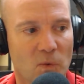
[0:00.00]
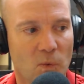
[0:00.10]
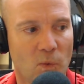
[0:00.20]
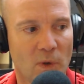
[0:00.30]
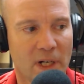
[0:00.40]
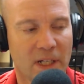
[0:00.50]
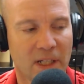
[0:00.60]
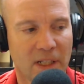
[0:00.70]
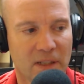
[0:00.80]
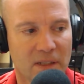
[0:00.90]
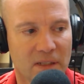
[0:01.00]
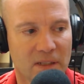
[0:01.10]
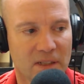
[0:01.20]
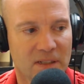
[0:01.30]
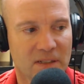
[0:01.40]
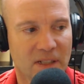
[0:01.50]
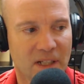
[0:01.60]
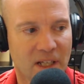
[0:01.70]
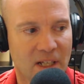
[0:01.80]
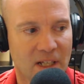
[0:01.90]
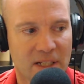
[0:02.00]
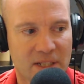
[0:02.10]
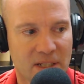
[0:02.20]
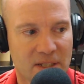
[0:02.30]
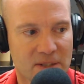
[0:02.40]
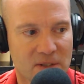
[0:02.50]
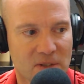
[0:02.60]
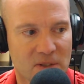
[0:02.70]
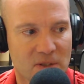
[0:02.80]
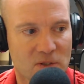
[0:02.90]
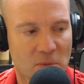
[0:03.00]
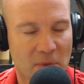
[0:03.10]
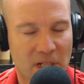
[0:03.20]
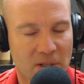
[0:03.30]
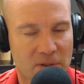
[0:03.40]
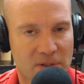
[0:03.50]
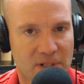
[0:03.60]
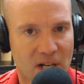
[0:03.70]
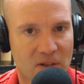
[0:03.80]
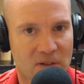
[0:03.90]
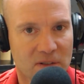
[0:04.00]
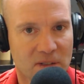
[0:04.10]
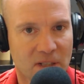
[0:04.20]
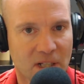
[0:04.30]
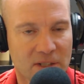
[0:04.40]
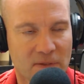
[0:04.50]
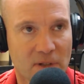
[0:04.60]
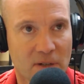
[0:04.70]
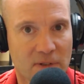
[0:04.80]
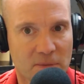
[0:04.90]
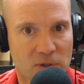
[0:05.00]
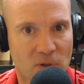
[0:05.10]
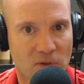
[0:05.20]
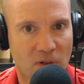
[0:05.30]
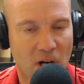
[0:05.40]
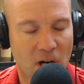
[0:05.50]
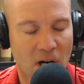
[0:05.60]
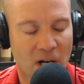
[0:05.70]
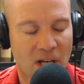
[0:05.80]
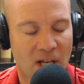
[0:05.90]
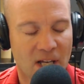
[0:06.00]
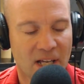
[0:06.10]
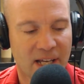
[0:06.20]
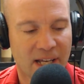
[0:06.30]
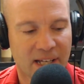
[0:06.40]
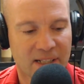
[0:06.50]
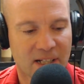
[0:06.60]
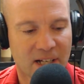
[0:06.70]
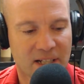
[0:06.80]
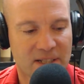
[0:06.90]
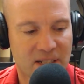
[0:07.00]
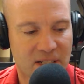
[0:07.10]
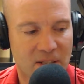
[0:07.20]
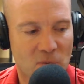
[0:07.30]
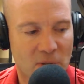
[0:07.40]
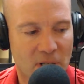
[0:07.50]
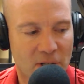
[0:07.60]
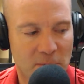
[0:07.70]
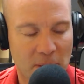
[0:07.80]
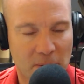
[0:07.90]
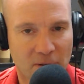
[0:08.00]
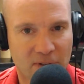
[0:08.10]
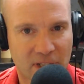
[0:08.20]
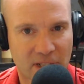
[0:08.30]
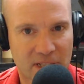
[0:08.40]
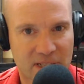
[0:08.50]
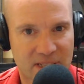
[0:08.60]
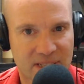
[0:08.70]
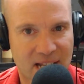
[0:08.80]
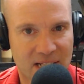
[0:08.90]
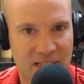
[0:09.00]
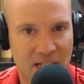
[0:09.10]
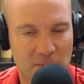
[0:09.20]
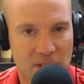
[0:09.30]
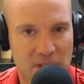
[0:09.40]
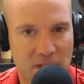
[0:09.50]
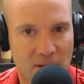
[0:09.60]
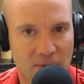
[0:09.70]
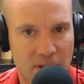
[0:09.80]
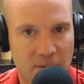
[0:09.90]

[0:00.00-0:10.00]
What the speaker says: When I see this in so many others now, because I've come so far, and I see when other people are feeling this exact same discomfort,